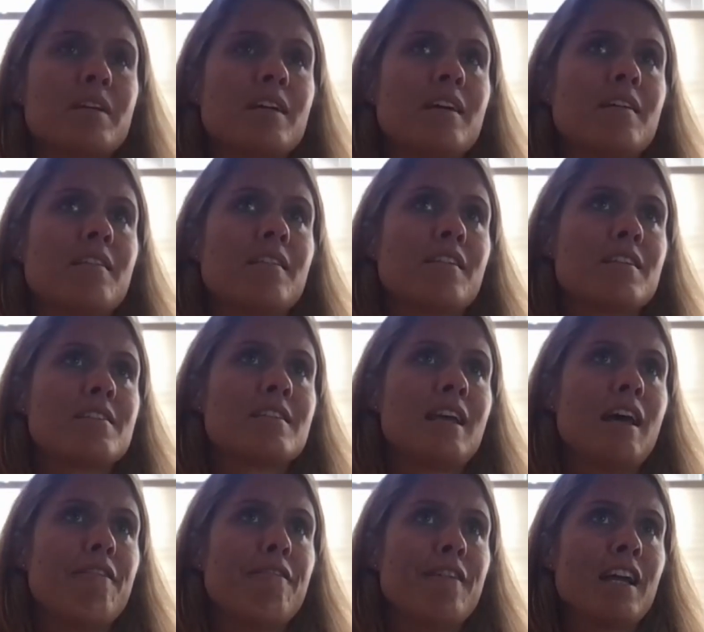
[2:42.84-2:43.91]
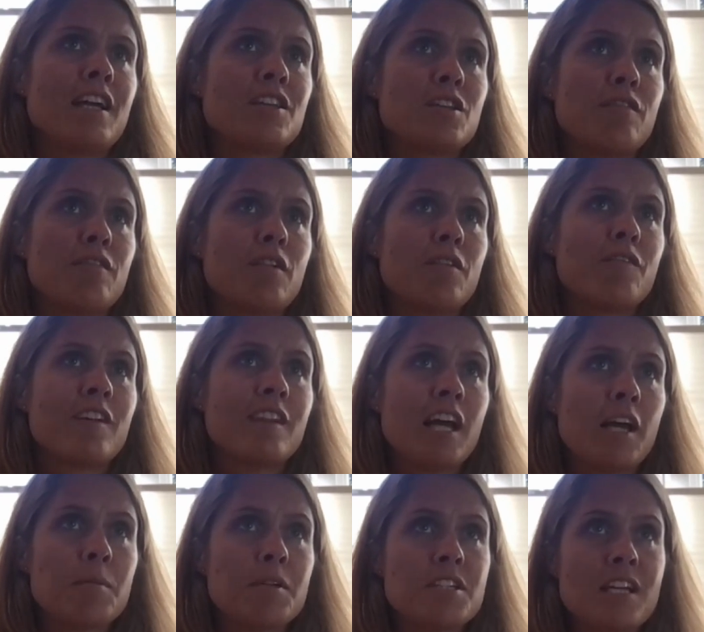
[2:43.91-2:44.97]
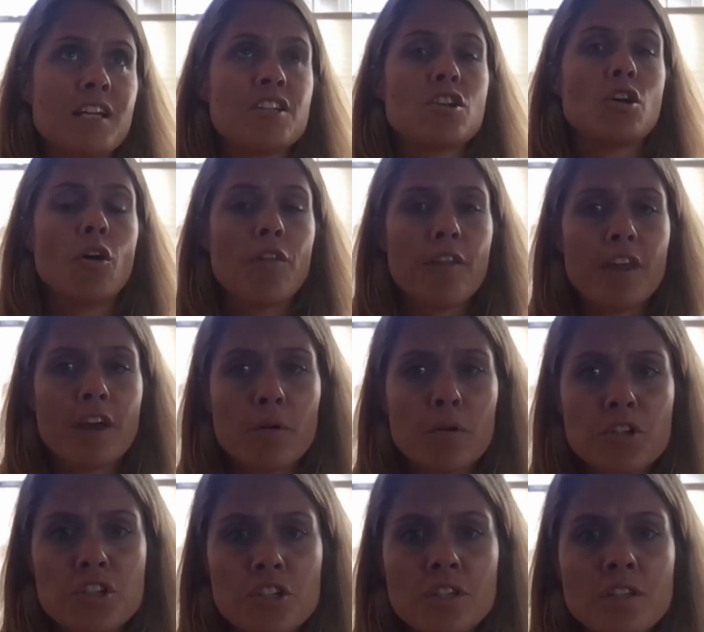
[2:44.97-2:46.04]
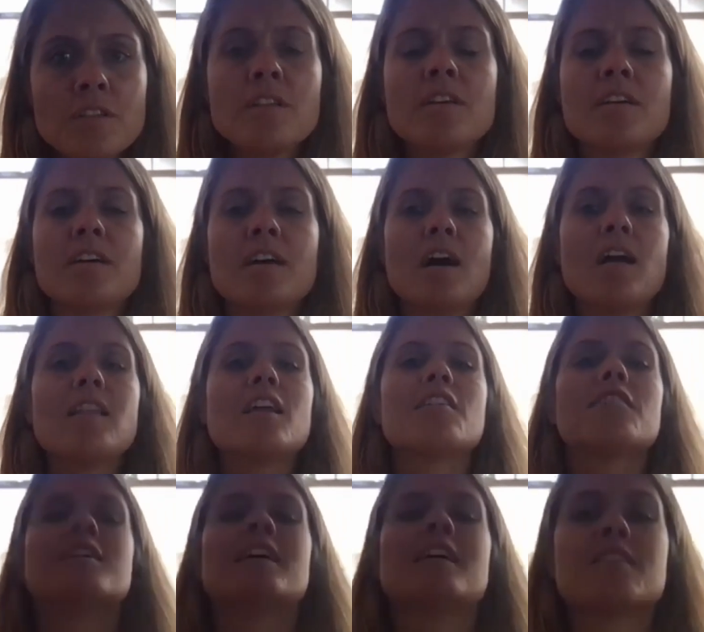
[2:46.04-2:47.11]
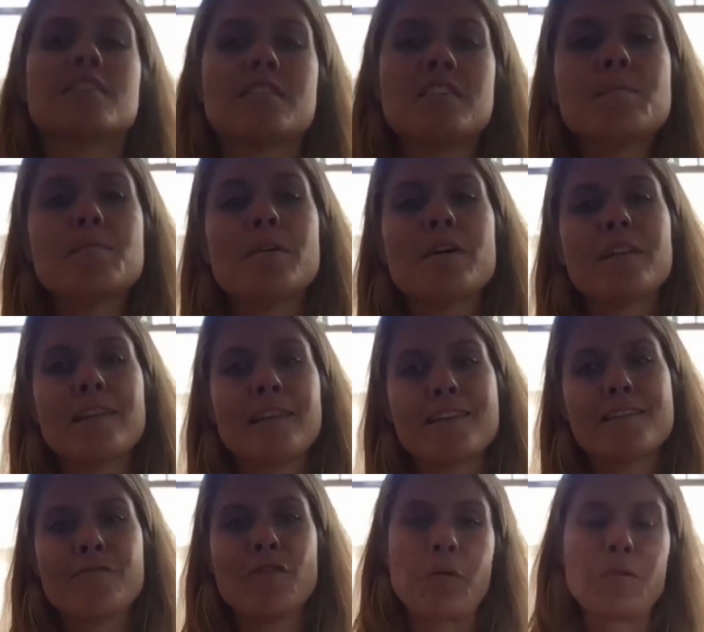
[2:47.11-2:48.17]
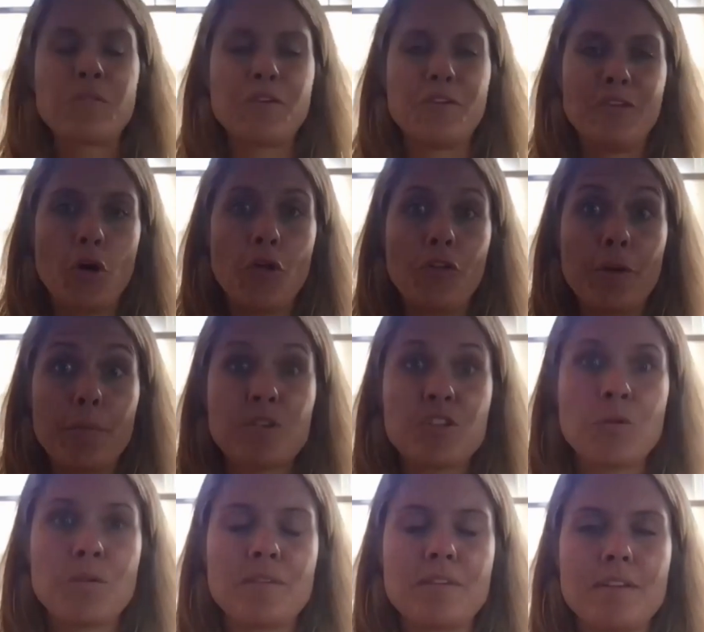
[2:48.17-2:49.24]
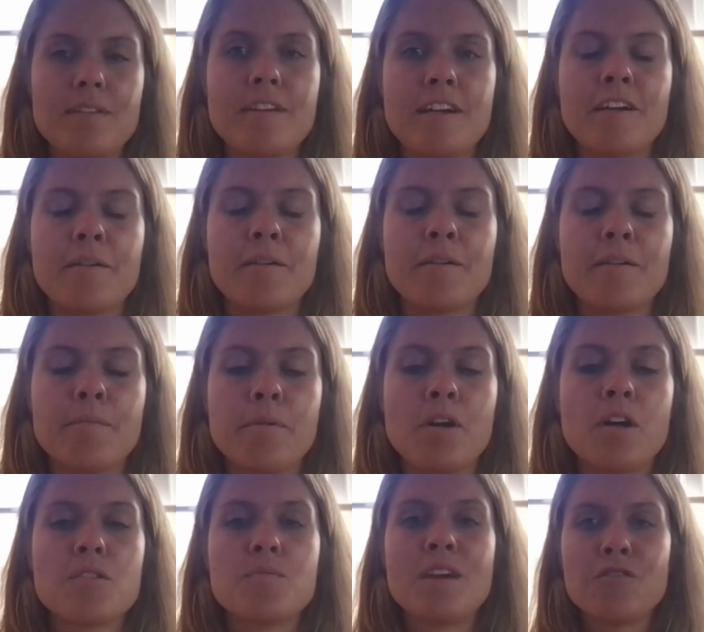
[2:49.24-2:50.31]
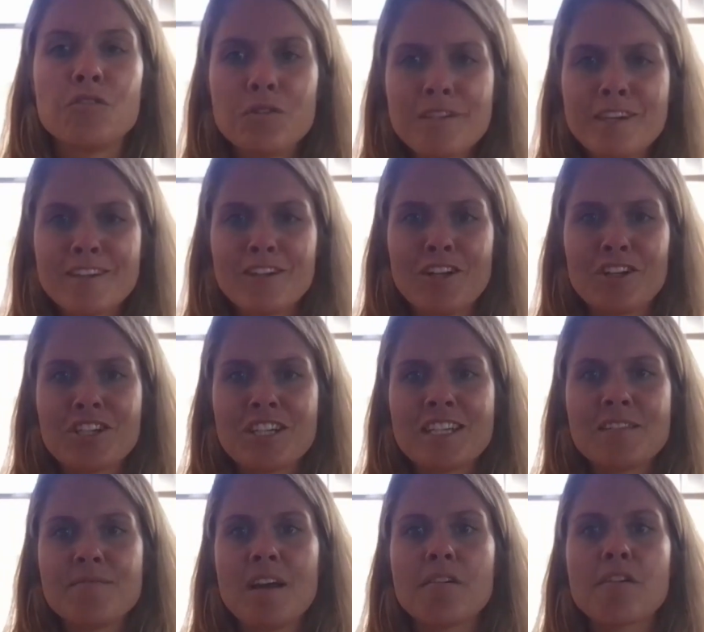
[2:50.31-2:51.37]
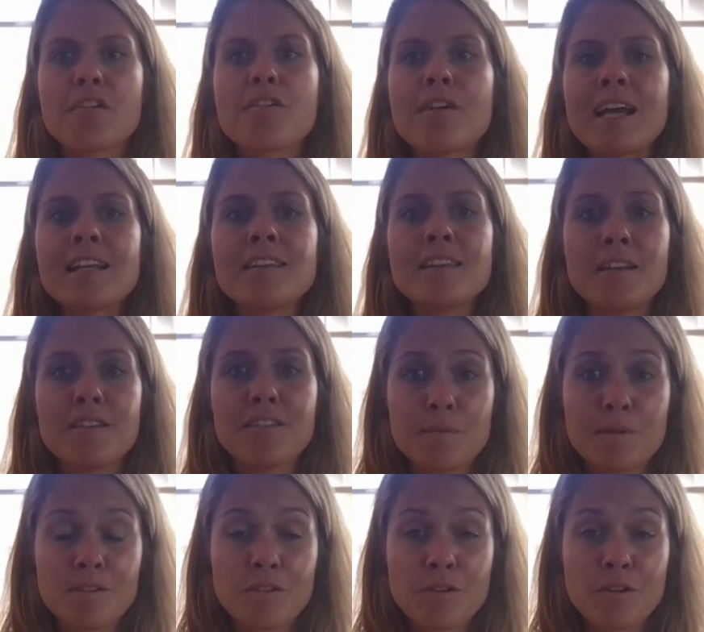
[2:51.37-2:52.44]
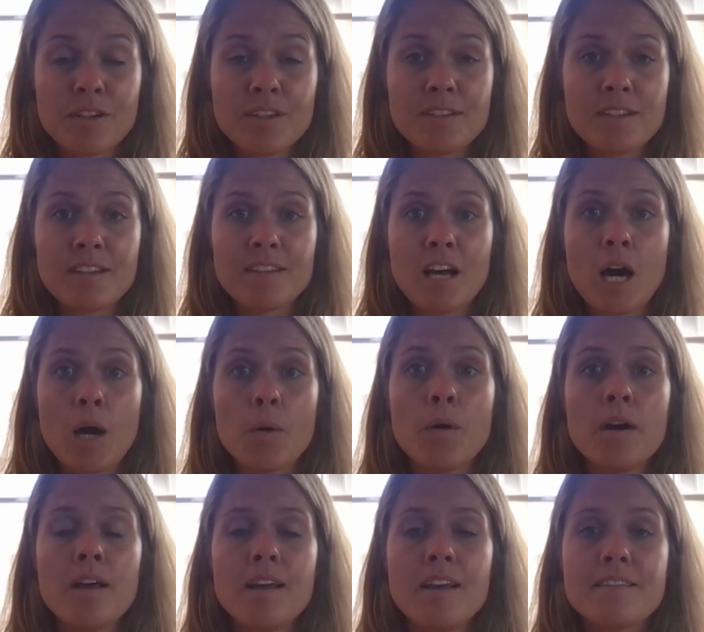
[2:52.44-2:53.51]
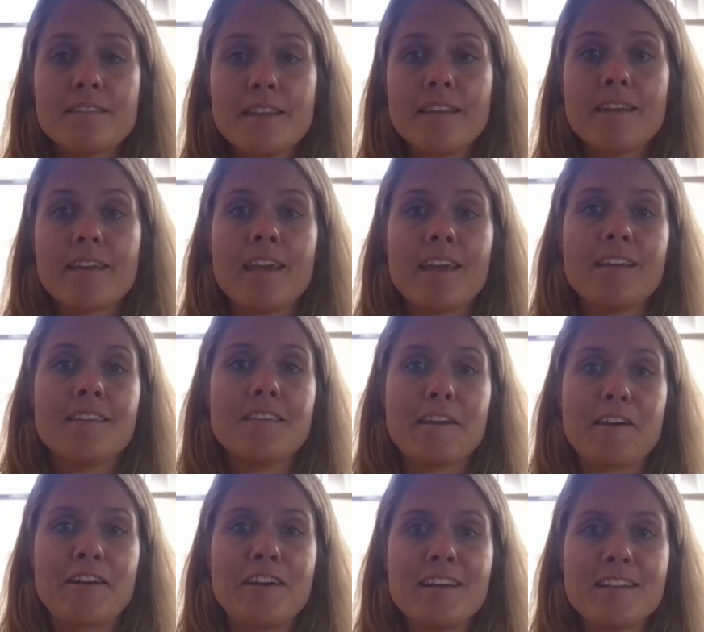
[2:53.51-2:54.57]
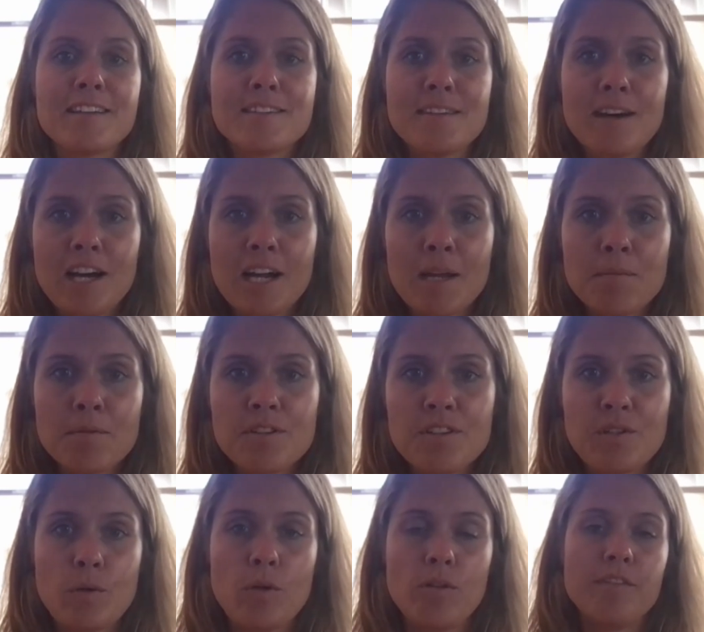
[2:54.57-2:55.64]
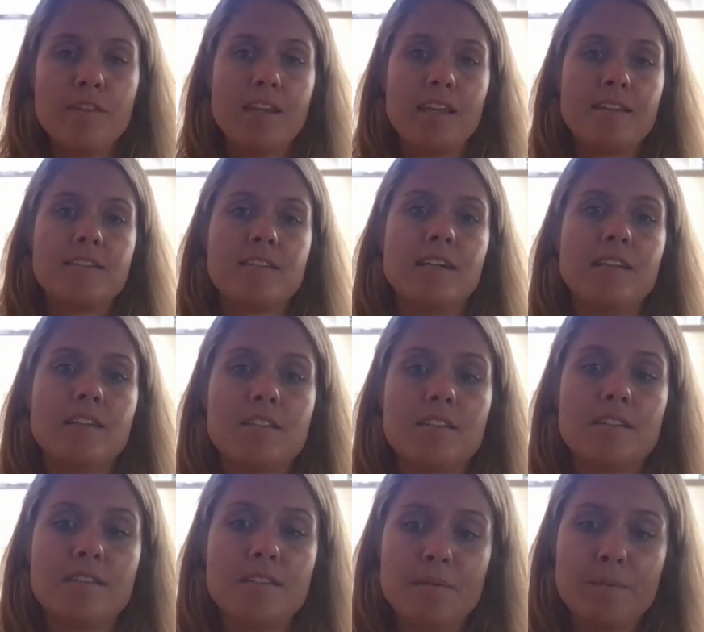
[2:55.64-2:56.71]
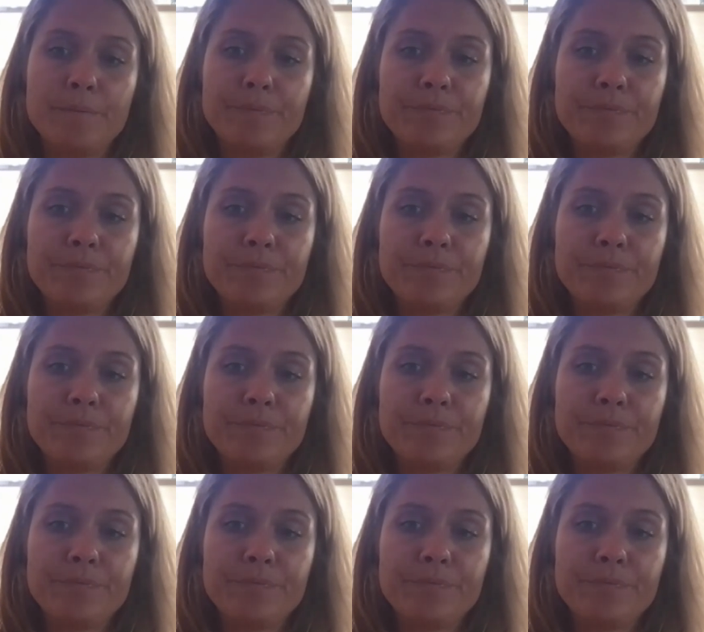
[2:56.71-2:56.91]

effect of climate change on the ocean. A lot of challenges, but let's focus on the opportunities here, because we have new technologies, we have great entrepreneurs that now dedicate their time to solve these challenges.